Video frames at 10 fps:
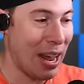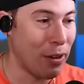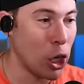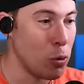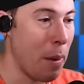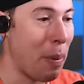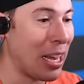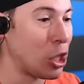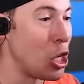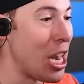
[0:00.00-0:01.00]
I'm going to do my
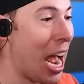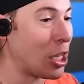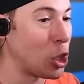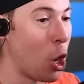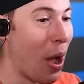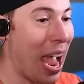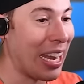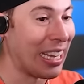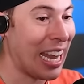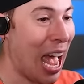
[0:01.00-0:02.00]
best not to go ahead
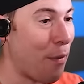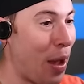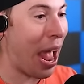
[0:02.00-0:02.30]
and laugh